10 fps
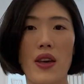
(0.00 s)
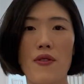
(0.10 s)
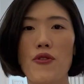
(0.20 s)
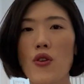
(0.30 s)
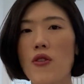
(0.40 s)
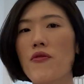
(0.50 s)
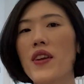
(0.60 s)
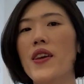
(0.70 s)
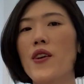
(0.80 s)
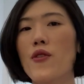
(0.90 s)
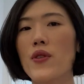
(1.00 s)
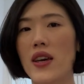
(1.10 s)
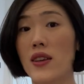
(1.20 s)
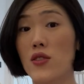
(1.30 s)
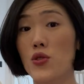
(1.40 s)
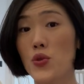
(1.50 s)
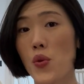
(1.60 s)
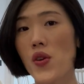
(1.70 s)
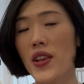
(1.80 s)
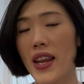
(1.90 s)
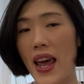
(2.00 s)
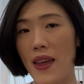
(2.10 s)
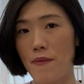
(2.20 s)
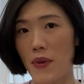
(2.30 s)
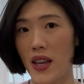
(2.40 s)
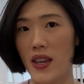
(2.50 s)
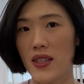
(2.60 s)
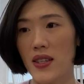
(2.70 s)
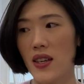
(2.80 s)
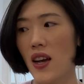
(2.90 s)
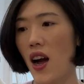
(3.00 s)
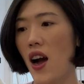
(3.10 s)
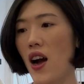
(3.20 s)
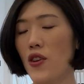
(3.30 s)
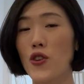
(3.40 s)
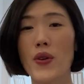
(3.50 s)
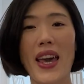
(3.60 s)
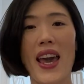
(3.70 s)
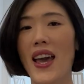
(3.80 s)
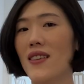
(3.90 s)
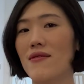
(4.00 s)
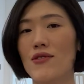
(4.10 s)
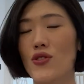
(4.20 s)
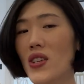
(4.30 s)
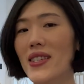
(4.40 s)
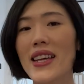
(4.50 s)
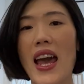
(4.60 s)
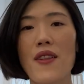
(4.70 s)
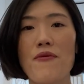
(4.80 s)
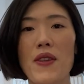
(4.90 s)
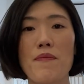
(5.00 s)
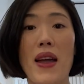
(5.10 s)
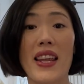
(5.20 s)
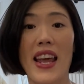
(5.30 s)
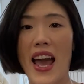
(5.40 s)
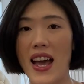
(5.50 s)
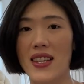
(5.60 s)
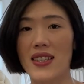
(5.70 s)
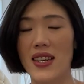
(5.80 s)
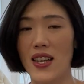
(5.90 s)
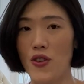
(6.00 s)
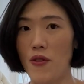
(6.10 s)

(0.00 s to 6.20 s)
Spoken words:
If your video is shorter than 8 minutes, you just can't fit many ads in your